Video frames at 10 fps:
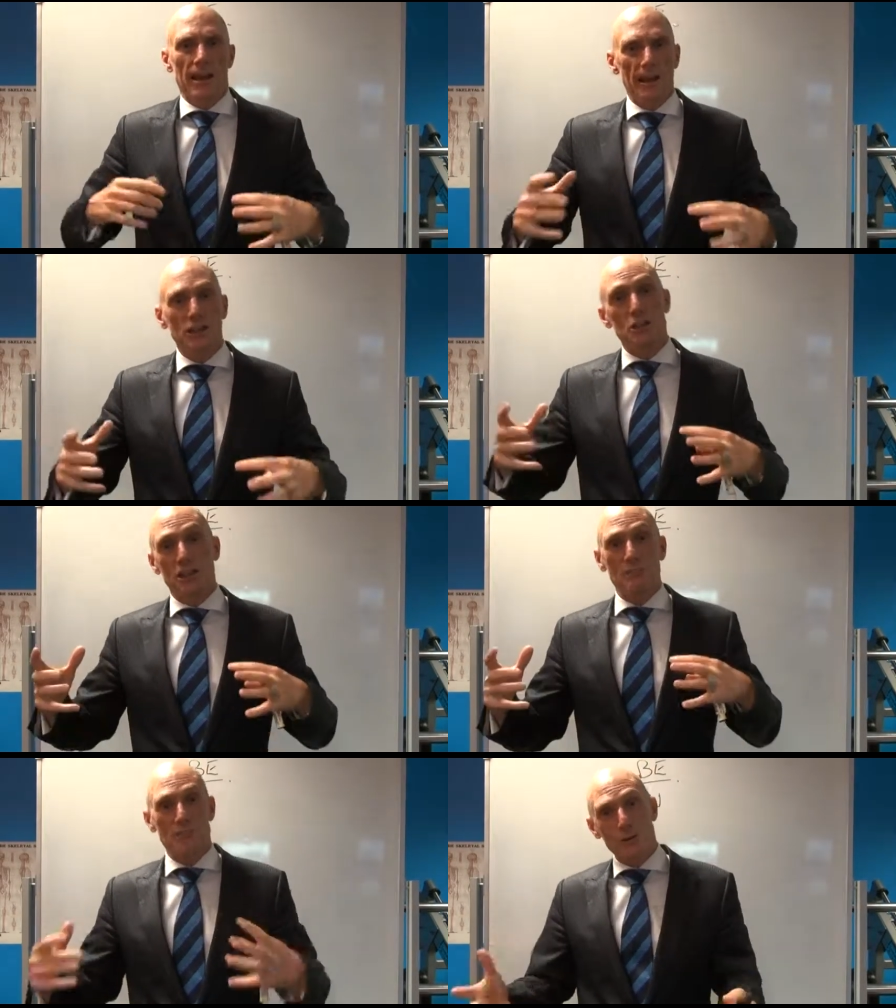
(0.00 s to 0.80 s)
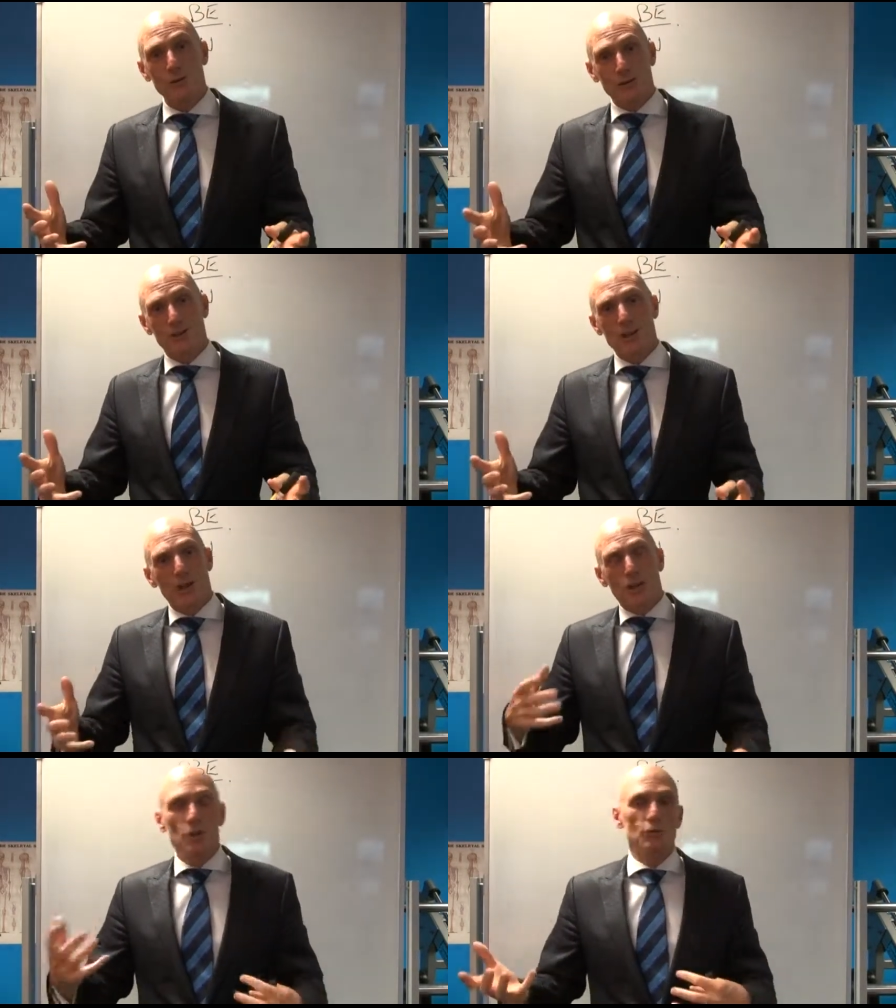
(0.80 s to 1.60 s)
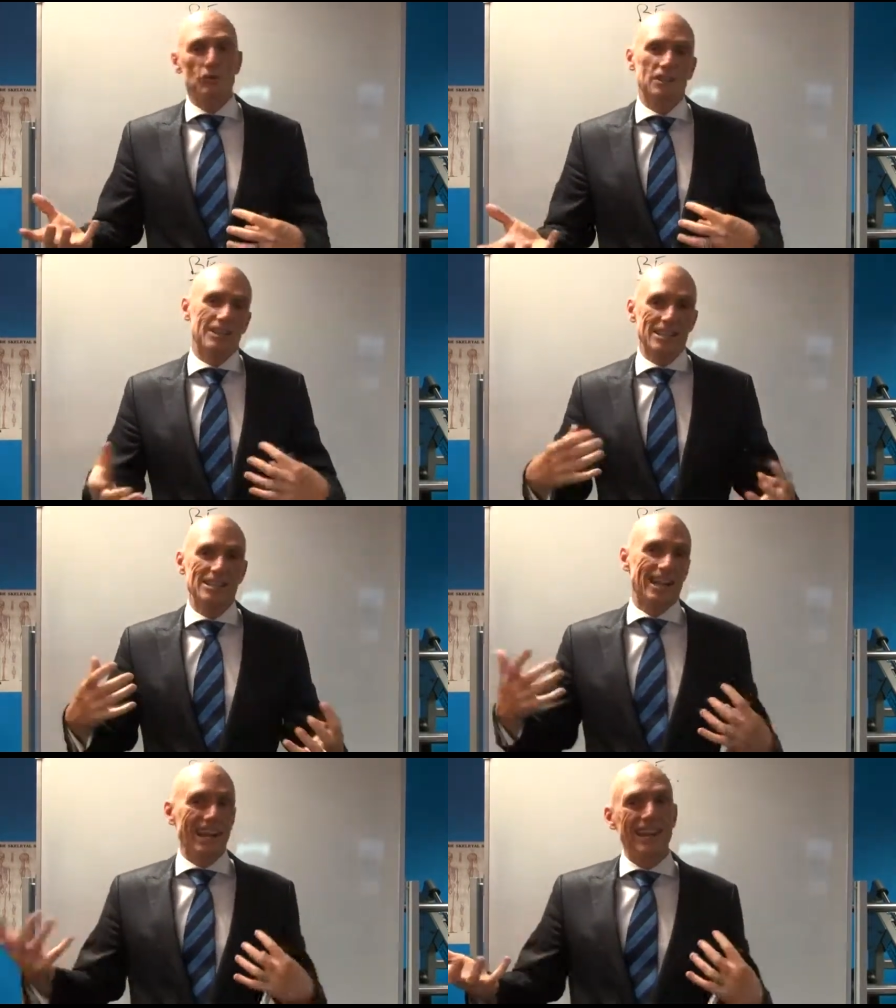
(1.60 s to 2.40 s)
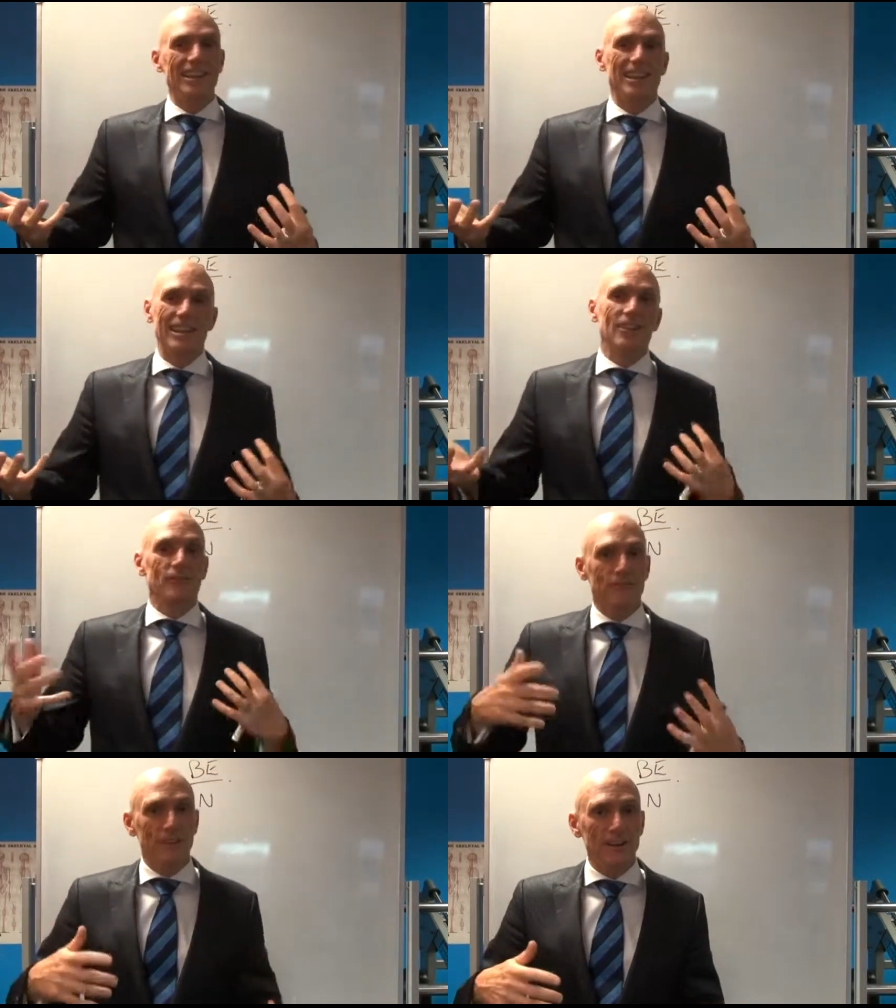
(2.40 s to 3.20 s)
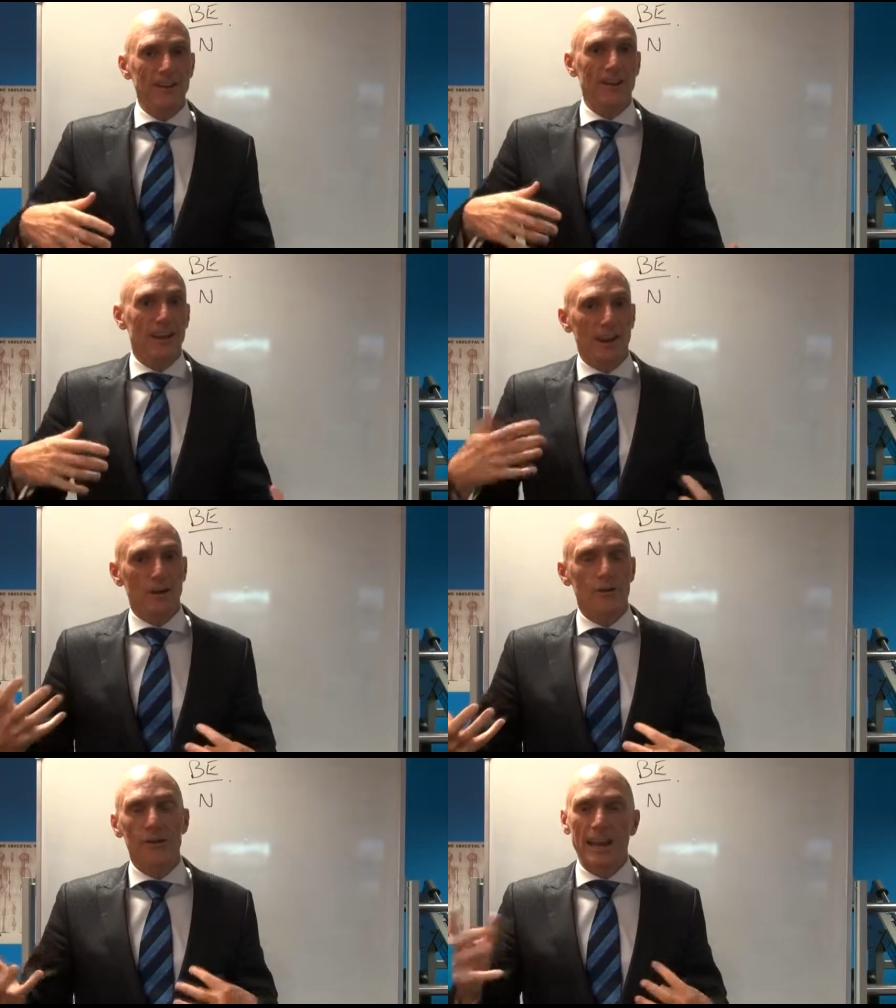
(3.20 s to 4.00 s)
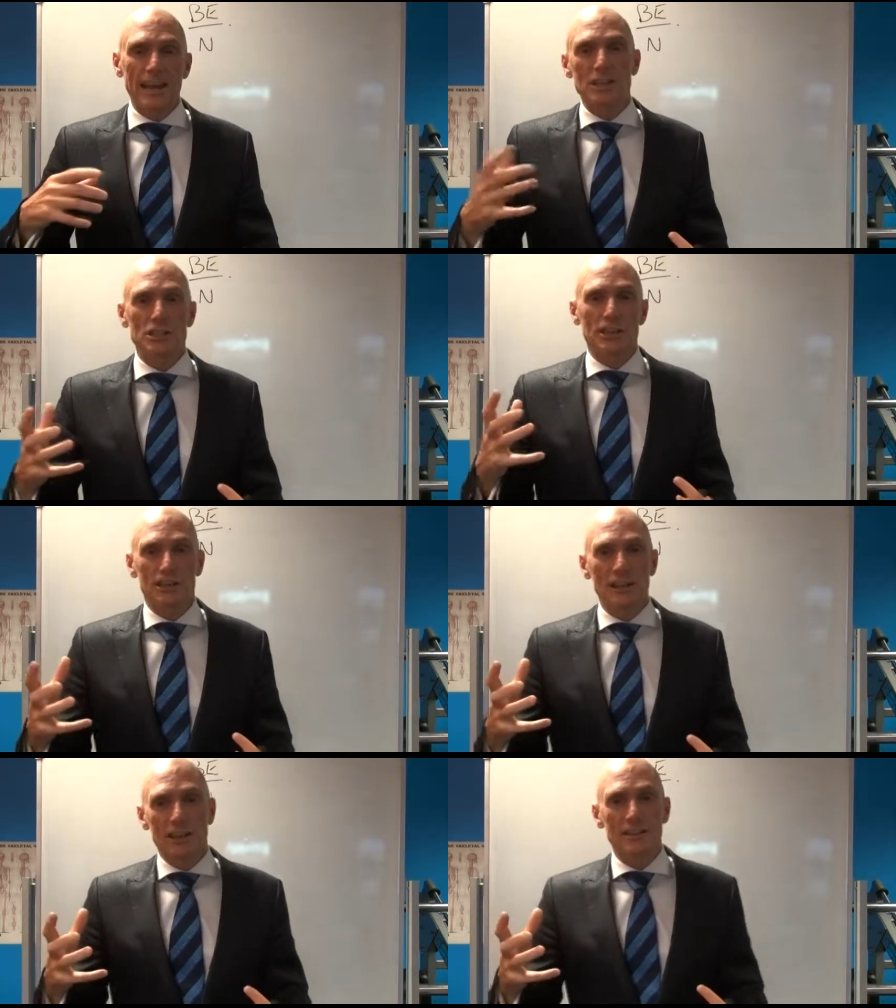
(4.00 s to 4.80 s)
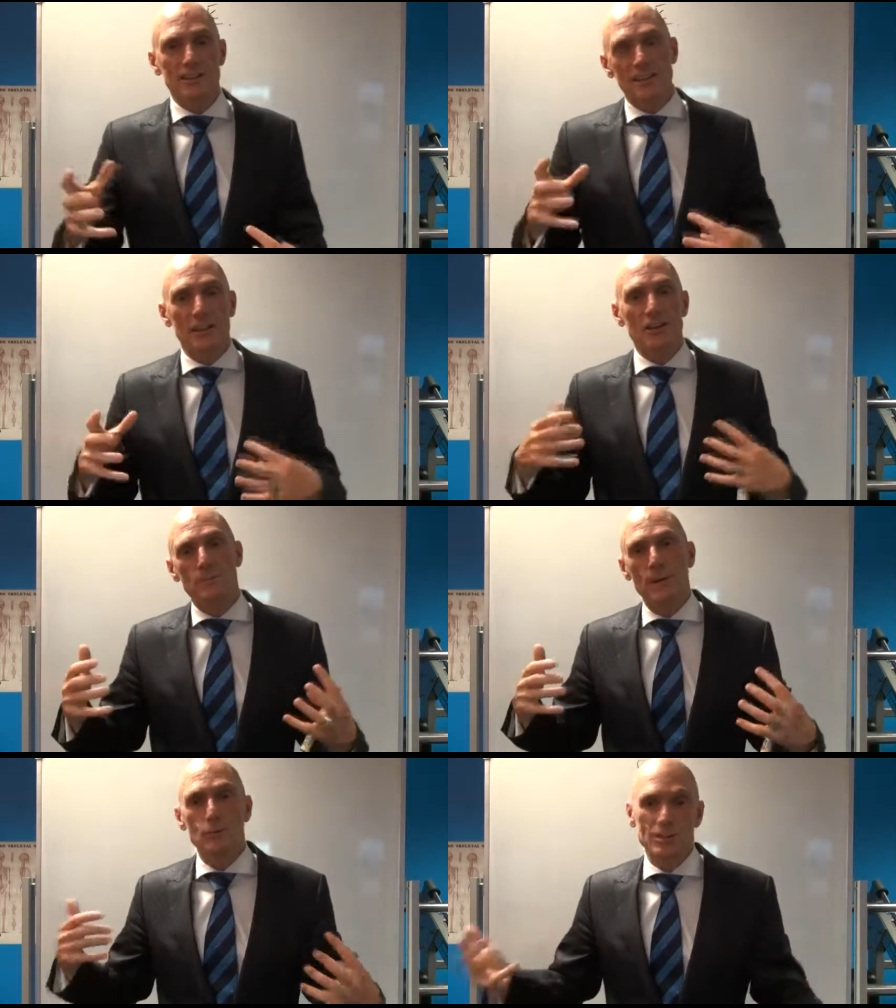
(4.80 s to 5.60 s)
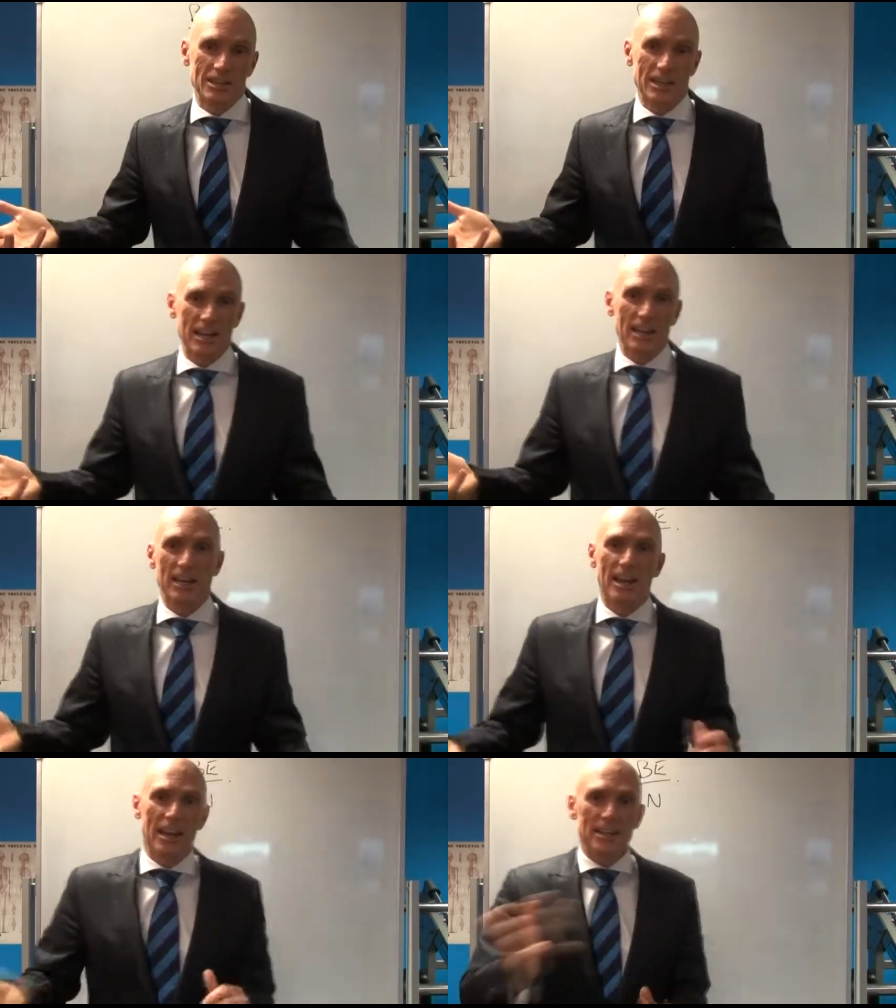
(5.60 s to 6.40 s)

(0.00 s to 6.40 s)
energetic person, you just tend to eat the fit, healthy, energetic things that those people tend to eat.